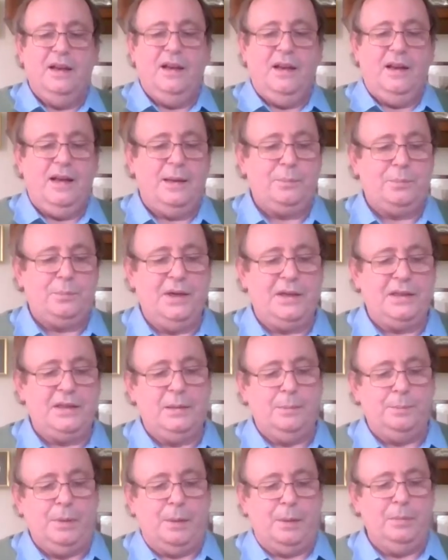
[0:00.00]
had pricked
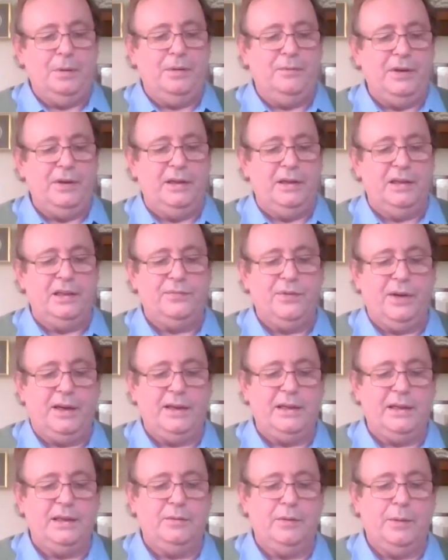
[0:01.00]
the bubble of England's
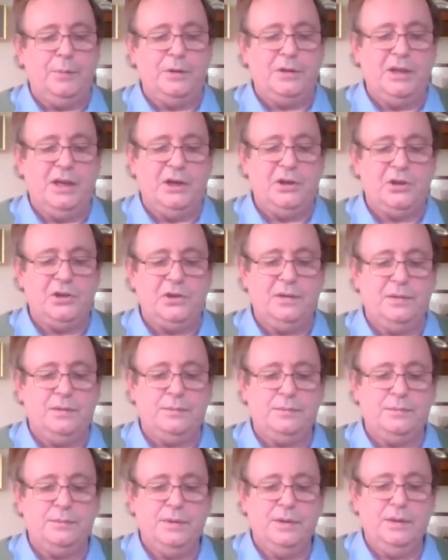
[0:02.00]
fighting reputation,
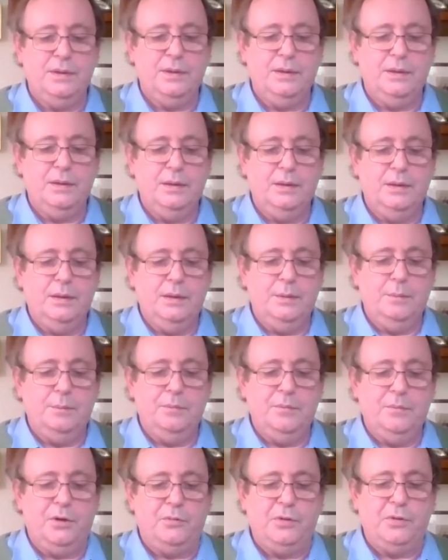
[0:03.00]

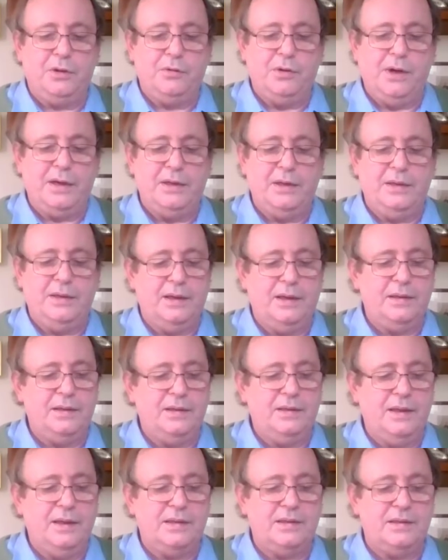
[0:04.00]
but regretted that
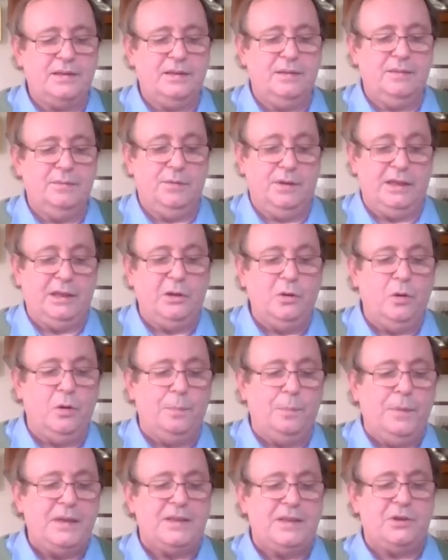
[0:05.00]
this, what he
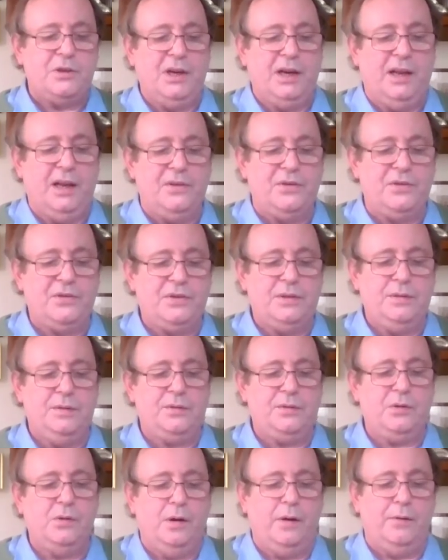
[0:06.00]
called, mischance to
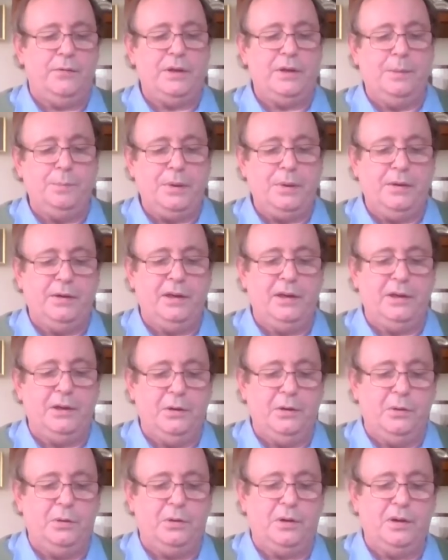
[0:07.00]
throw off the imperial
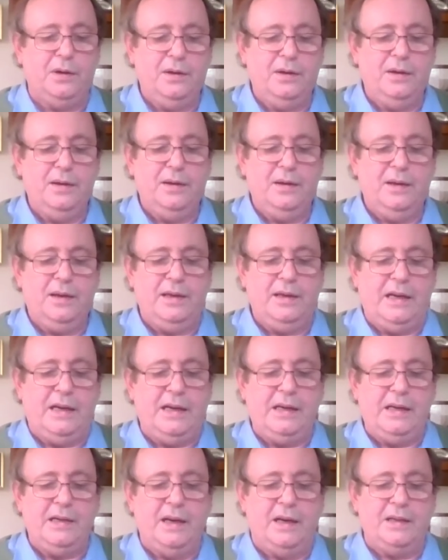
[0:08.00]
yoke in
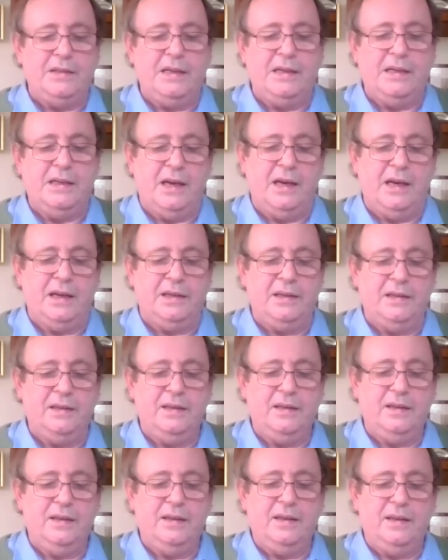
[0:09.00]
1899
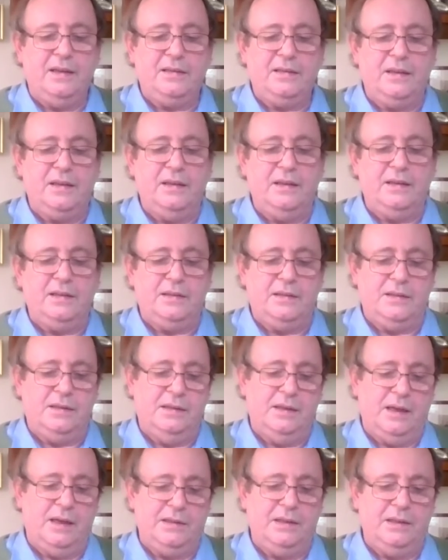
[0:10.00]
to
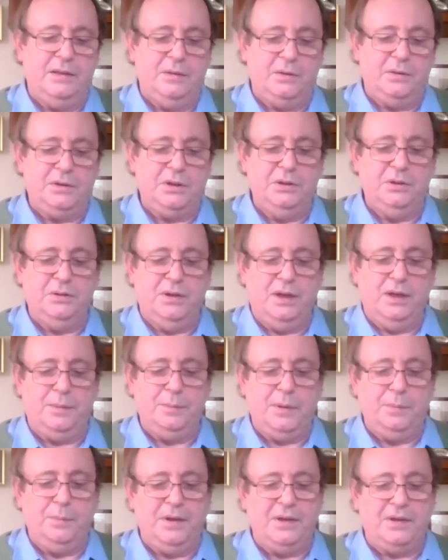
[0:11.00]
1902 had
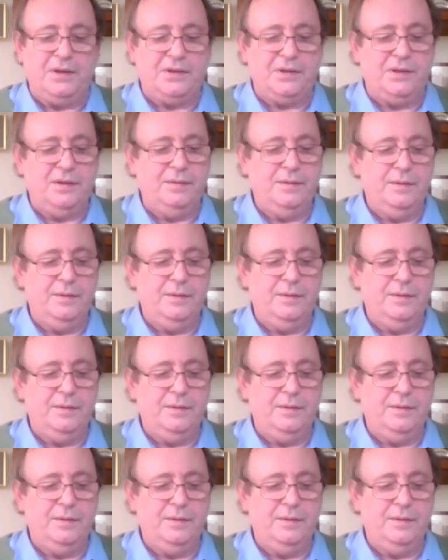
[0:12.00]
been missed.